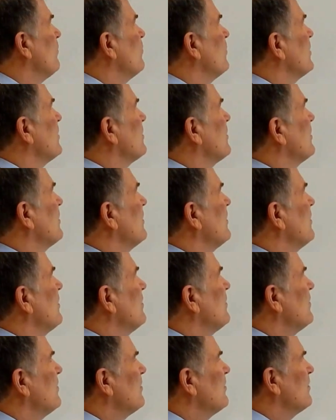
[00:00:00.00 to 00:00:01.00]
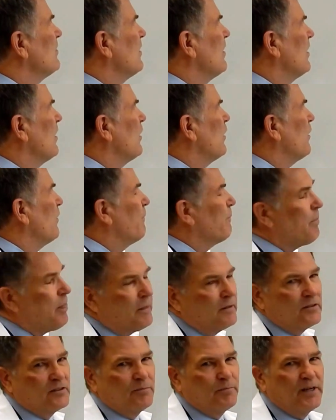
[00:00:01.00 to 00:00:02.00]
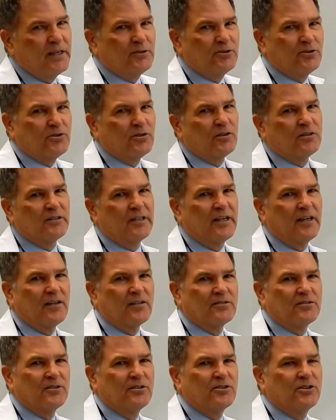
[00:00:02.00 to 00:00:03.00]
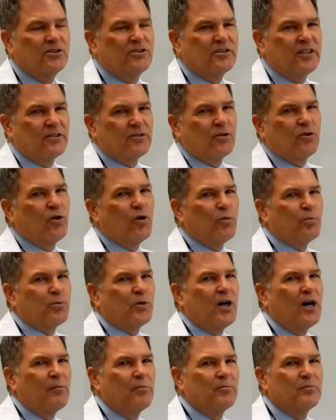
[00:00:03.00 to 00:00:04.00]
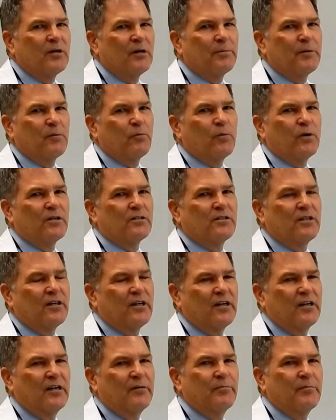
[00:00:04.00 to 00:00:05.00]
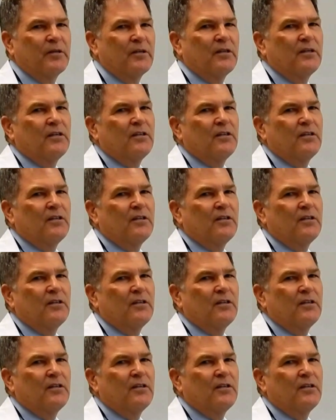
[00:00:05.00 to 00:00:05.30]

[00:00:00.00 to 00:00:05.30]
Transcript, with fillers: With the um, dimensional analysis, you set the whole problem up at one time.